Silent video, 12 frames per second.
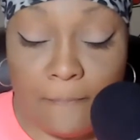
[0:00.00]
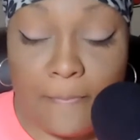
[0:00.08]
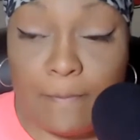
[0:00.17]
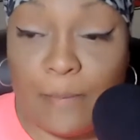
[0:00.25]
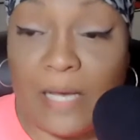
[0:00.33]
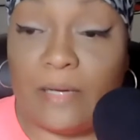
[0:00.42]

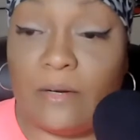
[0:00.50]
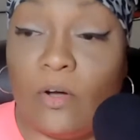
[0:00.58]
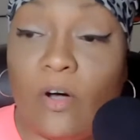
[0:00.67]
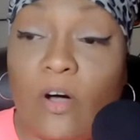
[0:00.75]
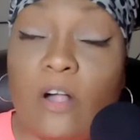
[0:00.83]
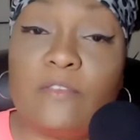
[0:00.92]
But
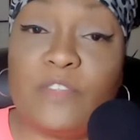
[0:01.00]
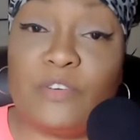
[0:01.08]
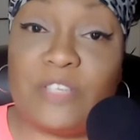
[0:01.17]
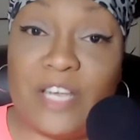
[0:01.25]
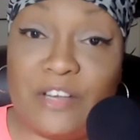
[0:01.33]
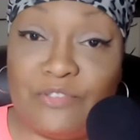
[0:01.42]
all of
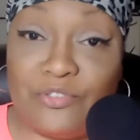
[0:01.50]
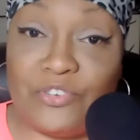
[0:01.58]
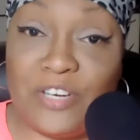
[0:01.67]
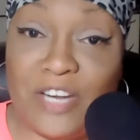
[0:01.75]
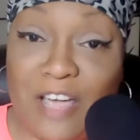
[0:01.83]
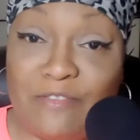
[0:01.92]
those answers are
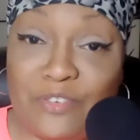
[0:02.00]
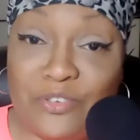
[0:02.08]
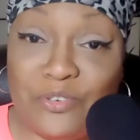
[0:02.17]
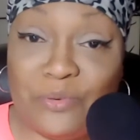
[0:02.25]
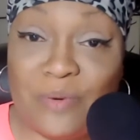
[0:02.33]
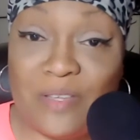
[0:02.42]
going to have to
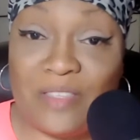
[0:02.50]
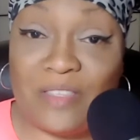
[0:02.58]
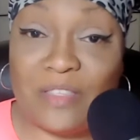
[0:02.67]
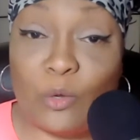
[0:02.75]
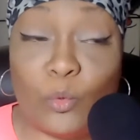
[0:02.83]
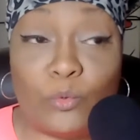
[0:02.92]
do with
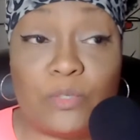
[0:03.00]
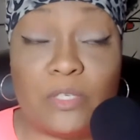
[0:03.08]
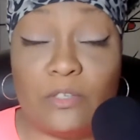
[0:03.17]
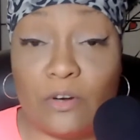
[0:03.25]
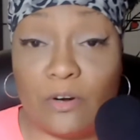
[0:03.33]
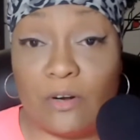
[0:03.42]
the
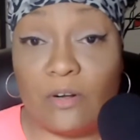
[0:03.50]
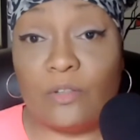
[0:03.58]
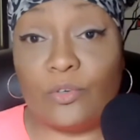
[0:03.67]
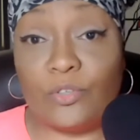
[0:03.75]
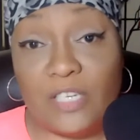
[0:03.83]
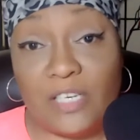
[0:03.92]
wounded
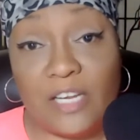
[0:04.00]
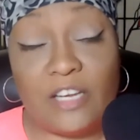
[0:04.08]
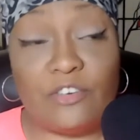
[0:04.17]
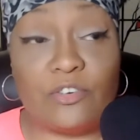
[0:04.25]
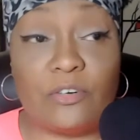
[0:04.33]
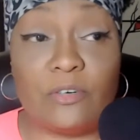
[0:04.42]
girl or
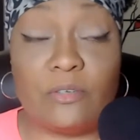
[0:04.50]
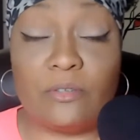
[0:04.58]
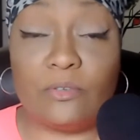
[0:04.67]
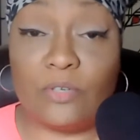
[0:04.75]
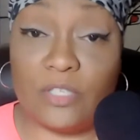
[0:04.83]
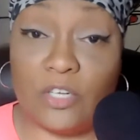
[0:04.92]
teenager
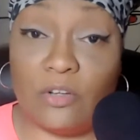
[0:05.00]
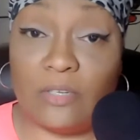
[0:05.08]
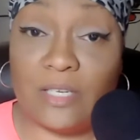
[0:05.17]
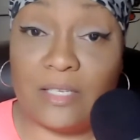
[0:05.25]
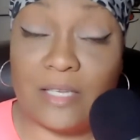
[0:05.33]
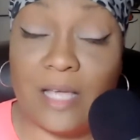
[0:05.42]
or
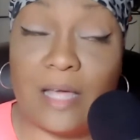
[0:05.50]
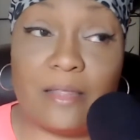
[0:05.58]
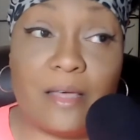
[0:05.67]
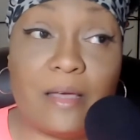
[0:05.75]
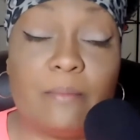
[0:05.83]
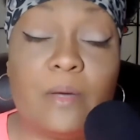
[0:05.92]
adult inside
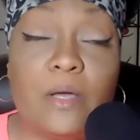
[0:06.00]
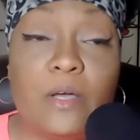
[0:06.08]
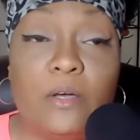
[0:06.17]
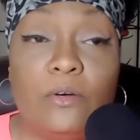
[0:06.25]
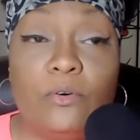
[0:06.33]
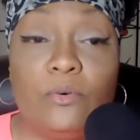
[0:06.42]
of them
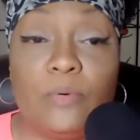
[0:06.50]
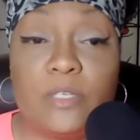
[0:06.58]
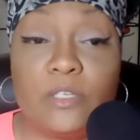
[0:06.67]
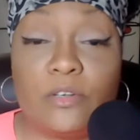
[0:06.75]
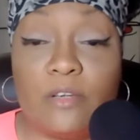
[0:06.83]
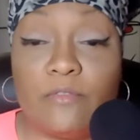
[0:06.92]
who
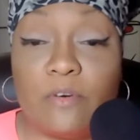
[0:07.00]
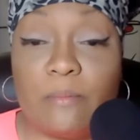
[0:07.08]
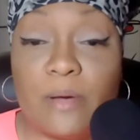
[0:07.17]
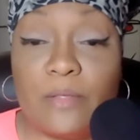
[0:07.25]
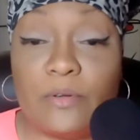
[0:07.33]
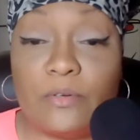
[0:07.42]
is looking for
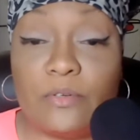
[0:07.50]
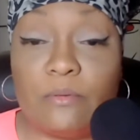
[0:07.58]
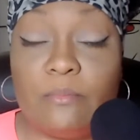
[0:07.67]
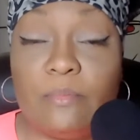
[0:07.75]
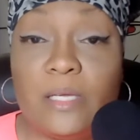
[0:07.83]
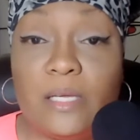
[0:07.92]
mother to
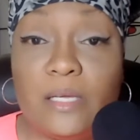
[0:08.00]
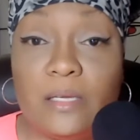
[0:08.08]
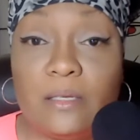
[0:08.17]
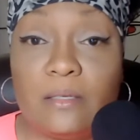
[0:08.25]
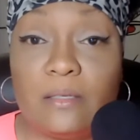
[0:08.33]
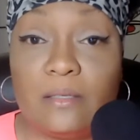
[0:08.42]

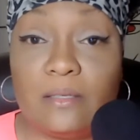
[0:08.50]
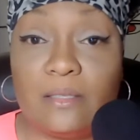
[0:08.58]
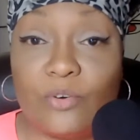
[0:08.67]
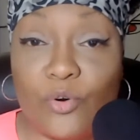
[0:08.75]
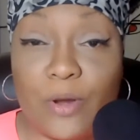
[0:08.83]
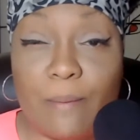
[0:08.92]
be
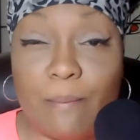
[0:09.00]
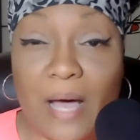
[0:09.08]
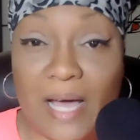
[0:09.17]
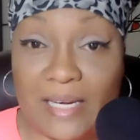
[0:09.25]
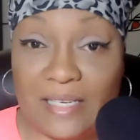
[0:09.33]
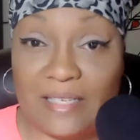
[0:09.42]
or
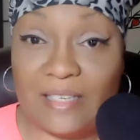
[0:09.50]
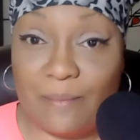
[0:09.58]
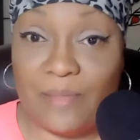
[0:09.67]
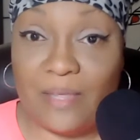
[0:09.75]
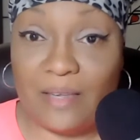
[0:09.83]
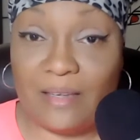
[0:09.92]
embody
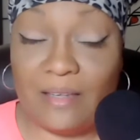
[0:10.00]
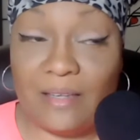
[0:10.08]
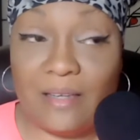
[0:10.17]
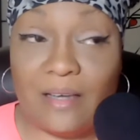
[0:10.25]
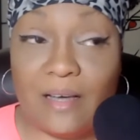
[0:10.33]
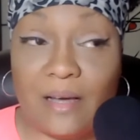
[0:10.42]
something
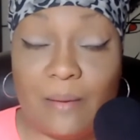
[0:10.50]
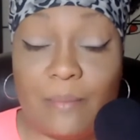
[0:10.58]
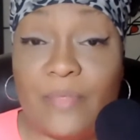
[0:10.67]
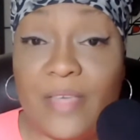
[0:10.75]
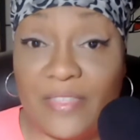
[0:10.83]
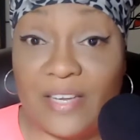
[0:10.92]

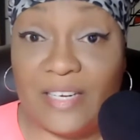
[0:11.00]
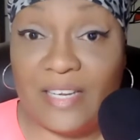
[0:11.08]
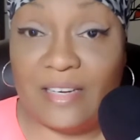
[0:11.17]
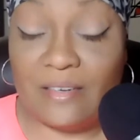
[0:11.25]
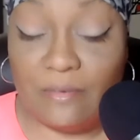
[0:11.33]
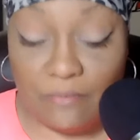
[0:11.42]
that they
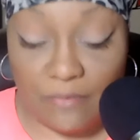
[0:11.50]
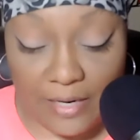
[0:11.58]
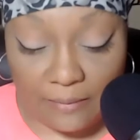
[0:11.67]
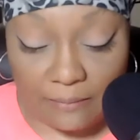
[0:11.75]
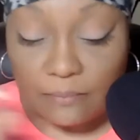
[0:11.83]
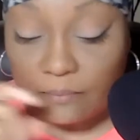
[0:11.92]
needed, right?